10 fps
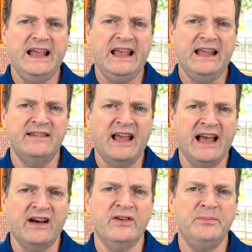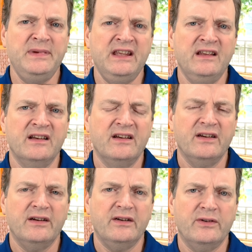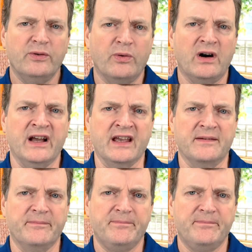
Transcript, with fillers: is how to be quiet.